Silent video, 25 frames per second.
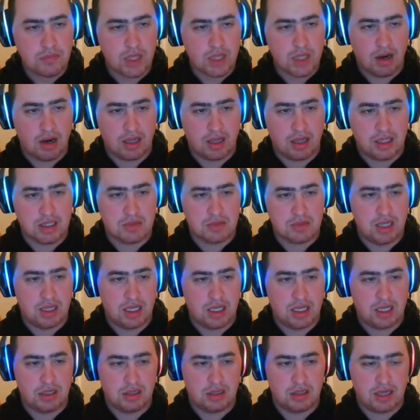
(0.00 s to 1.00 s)
All right,
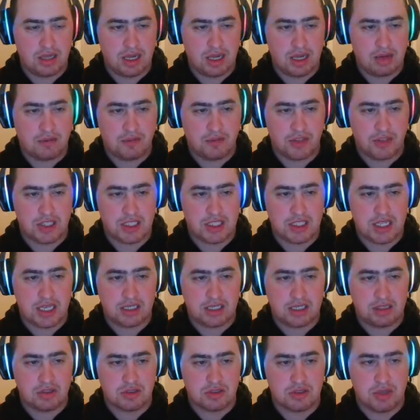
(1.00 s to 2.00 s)
and now for this deck,
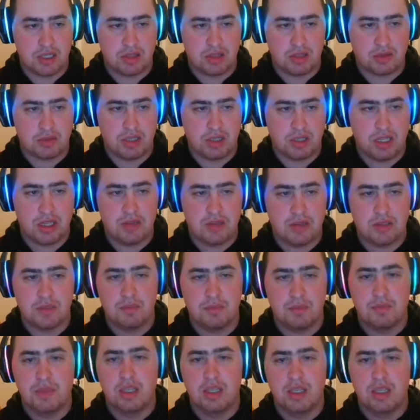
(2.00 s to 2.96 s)
there's running 3 of those.